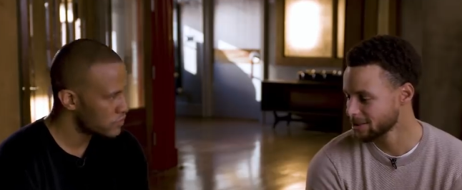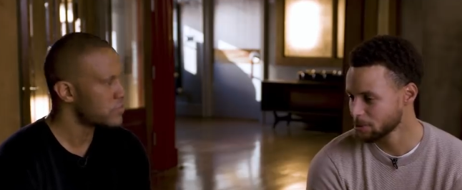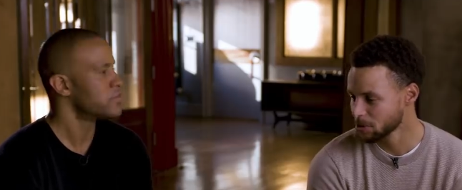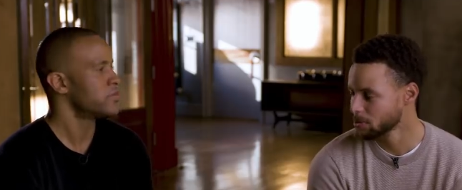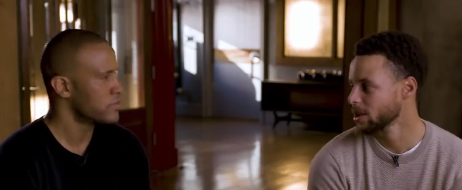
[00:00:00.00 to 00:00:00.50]
Speaker 1: and
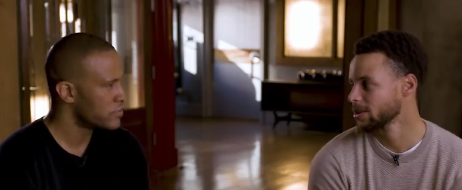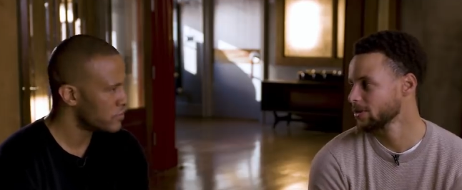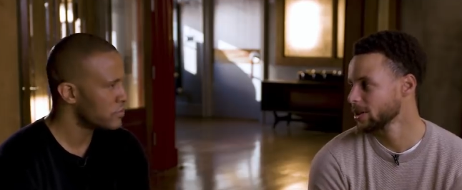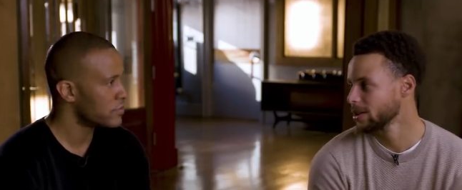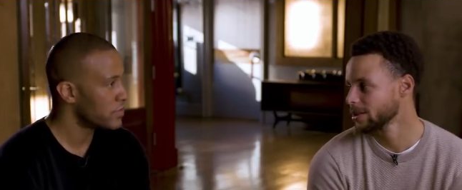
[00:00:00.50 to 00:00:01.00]
the
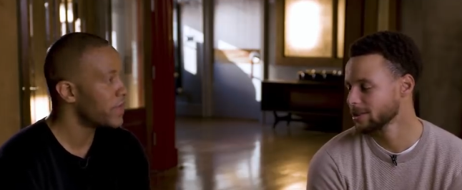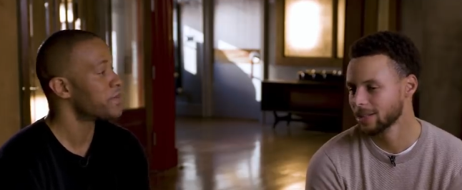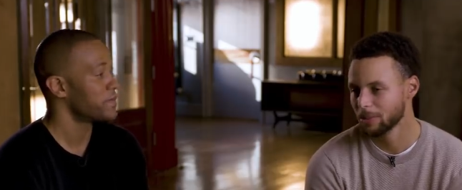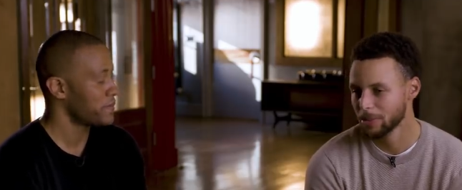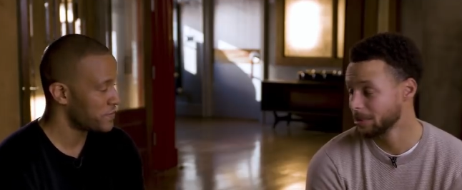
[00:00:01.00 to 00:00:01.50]
perspective that uh,
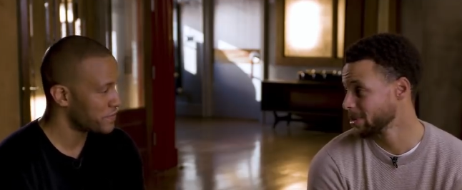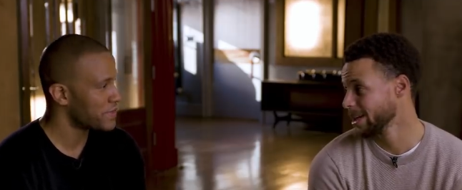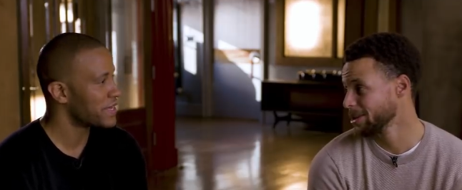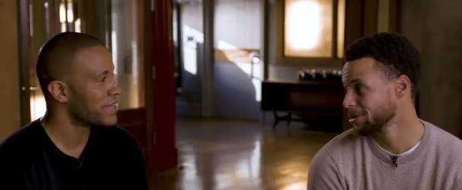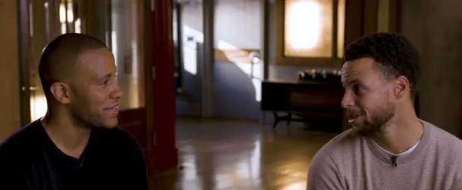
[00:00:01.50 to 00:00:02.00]
yeah. I'll be able to
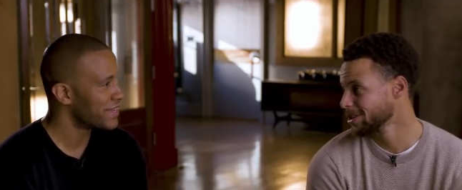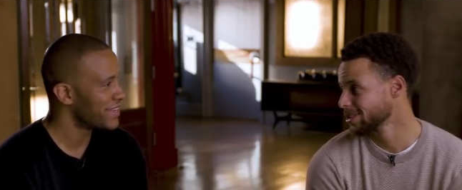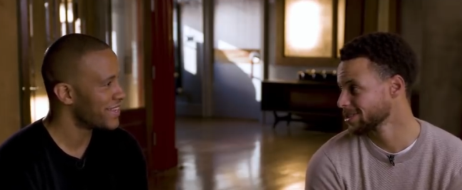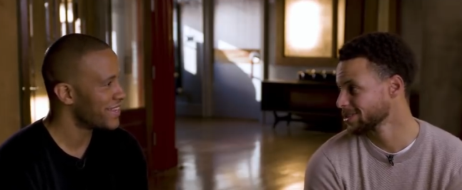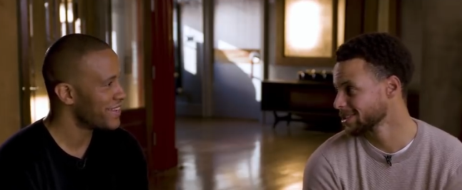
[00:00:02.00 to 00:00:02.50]
handle all
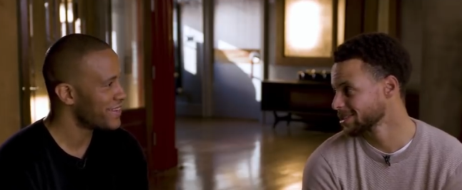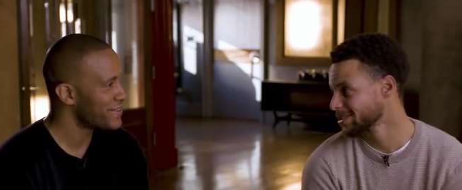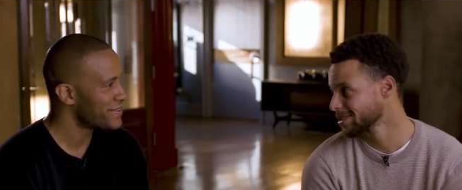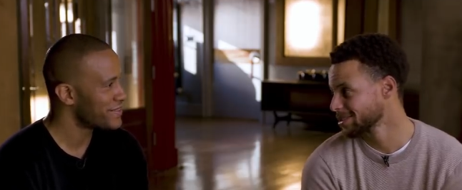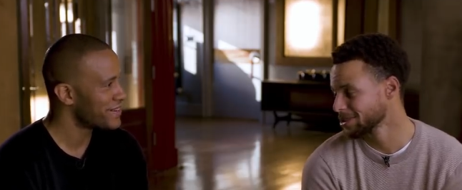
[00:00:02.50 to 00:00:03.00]
of this, this
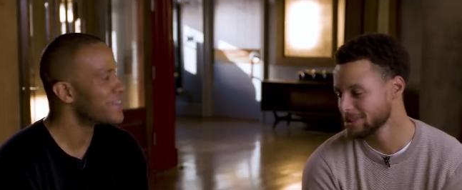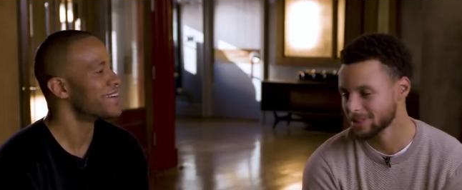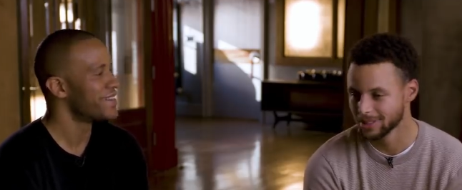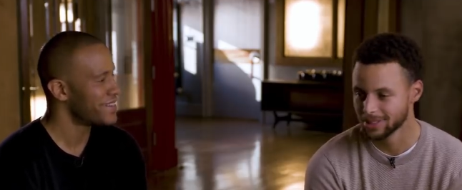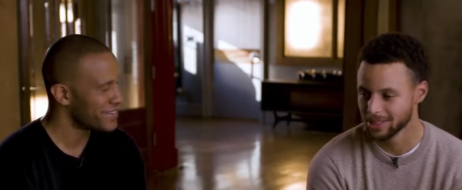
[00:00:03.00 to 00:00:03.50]
you know,
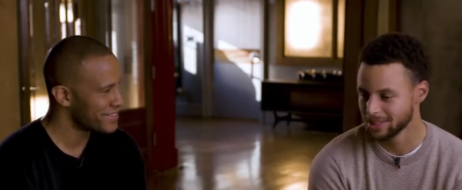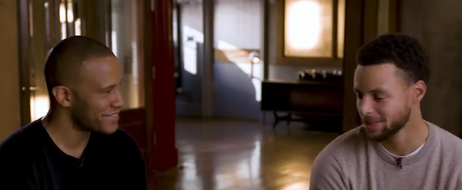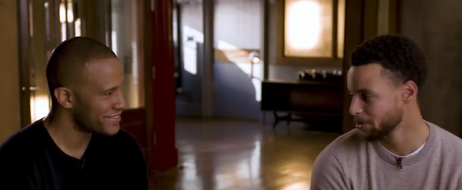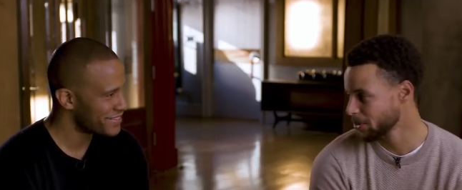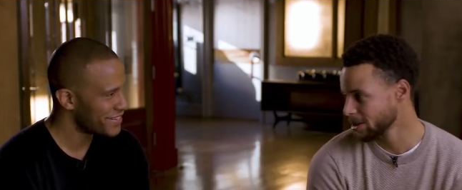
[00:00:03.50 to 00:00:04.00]
the success
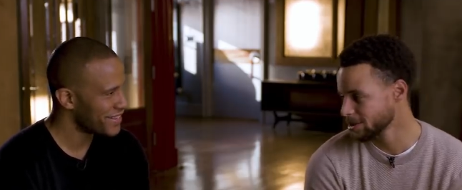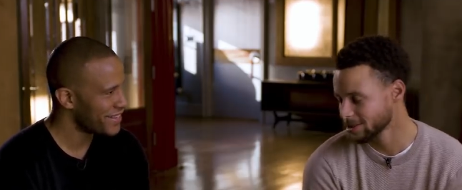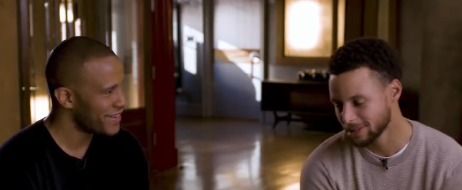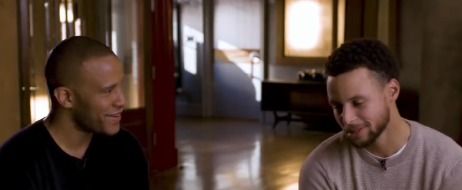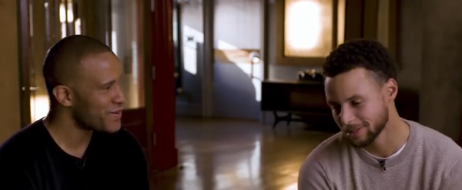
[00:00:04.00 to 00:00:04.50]
and the
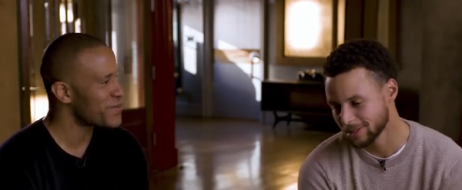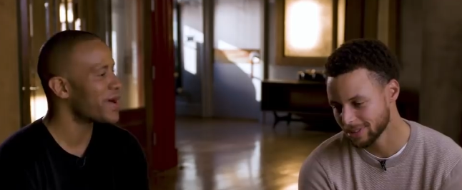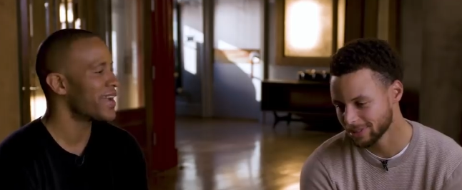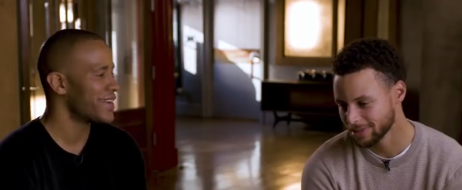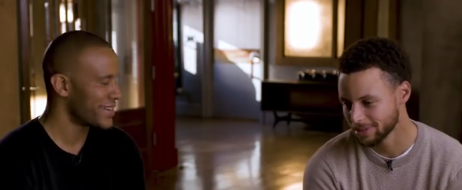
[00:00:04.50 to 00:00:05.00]
failure. So
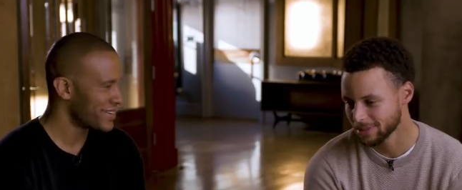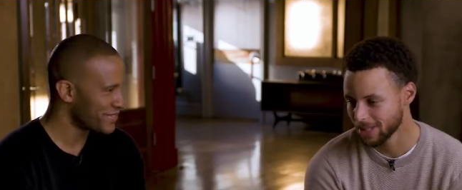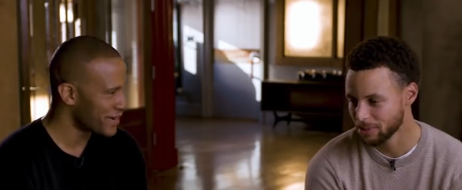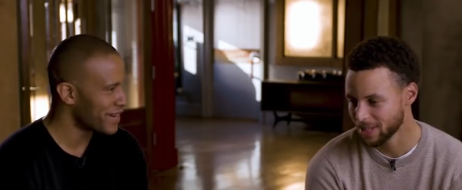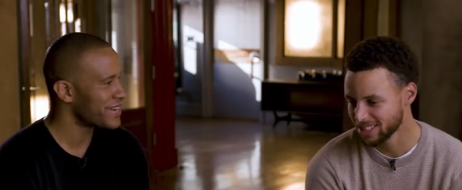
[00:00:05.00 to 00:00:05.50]
right.
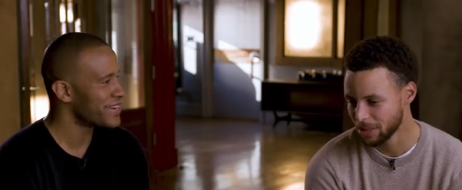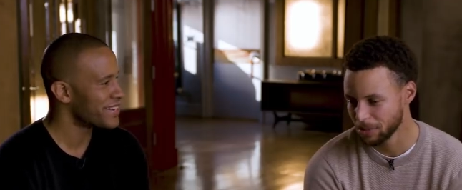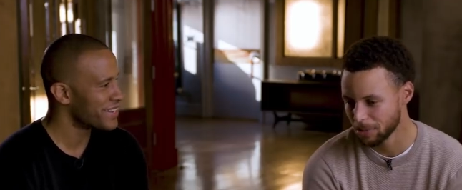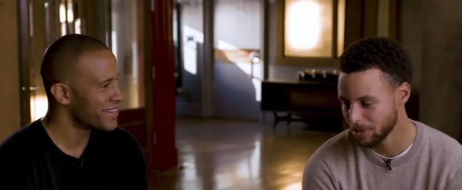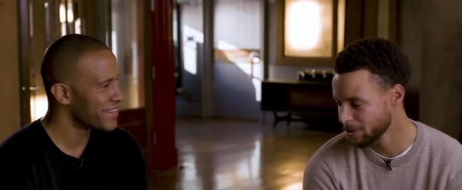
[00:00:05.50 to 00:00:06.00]
They, right. they set
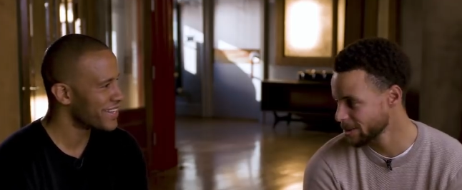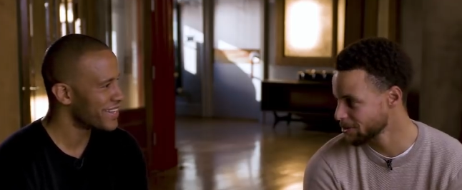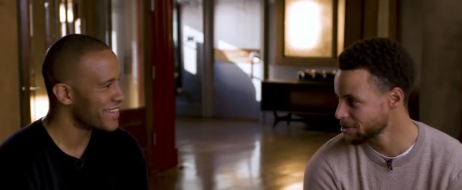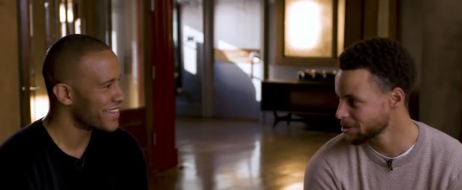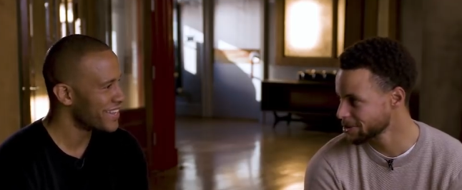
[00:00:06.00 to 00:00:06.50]
me on
Speaker 2: my way
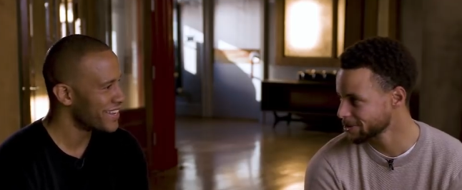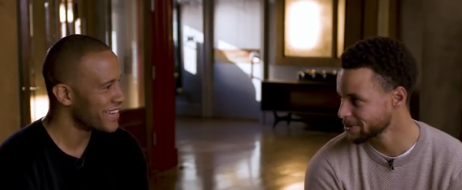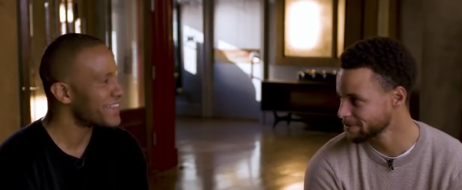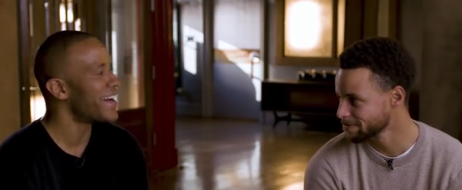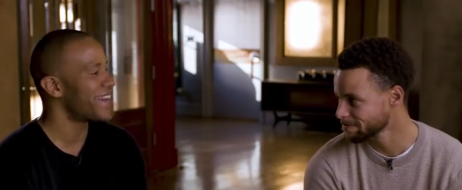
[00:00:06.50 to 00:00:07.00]
for sure.
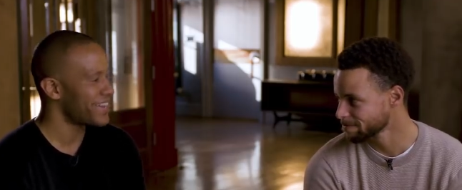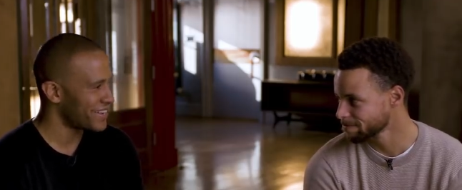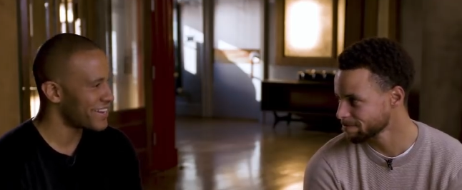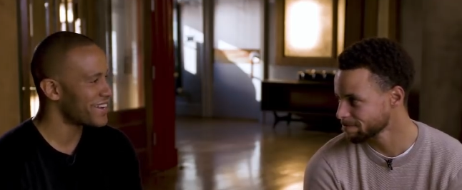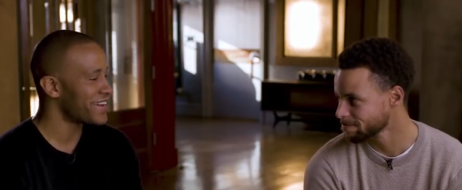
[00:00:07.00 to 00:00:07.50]
Got
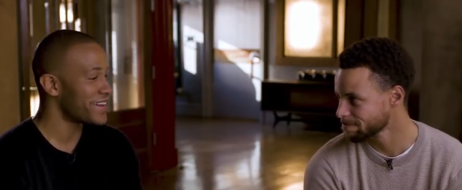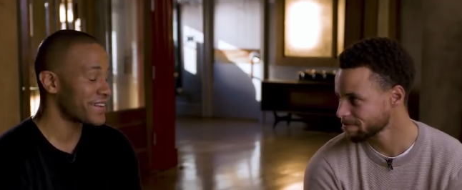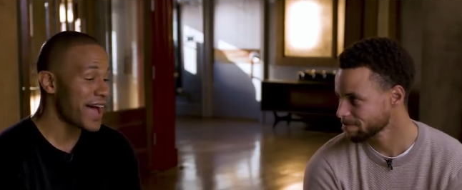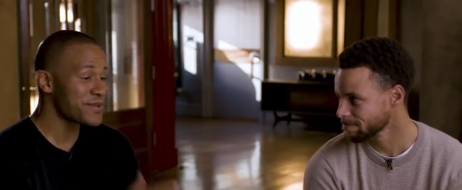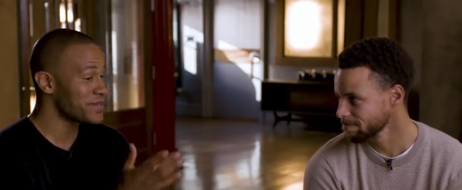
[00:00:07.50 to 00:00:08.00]
it, got it, got
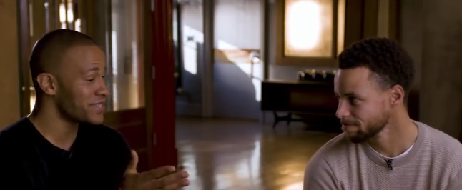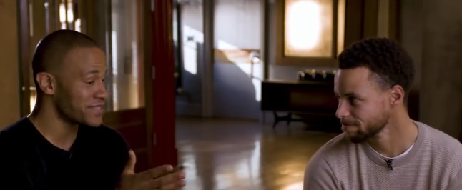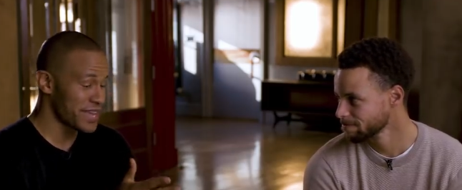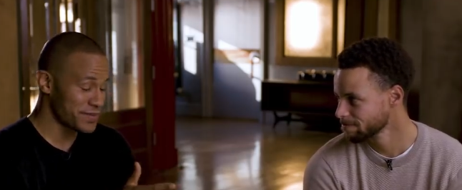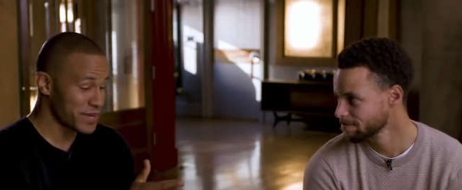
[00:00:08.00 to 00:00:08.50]
it. I was
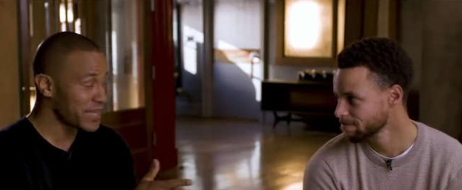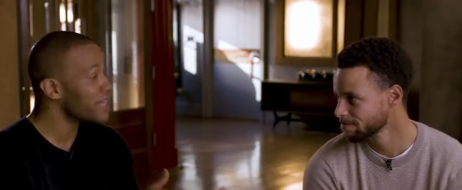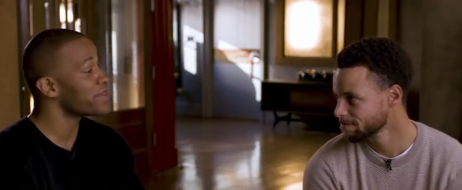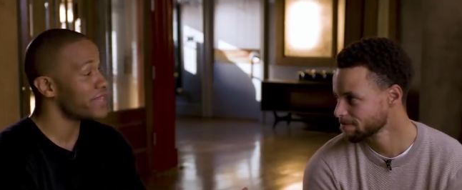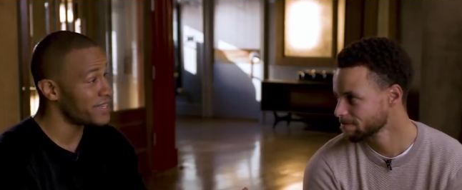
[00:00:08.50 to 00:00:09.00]
just, I mean,
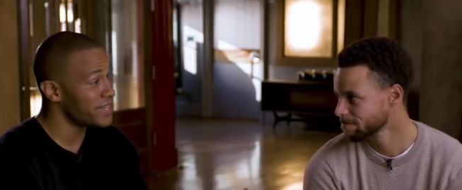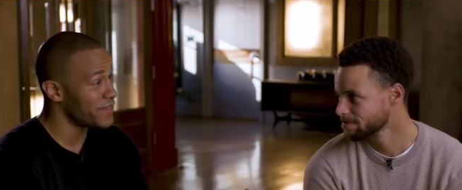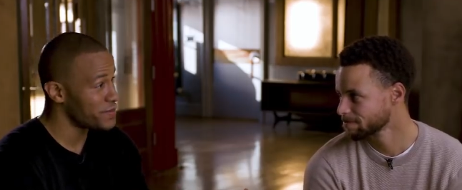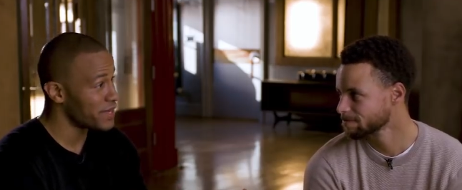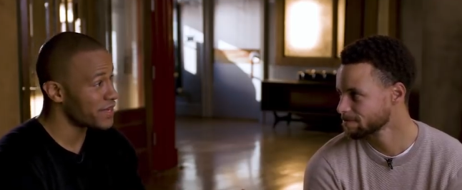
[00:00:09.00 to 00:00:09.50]
clearly they did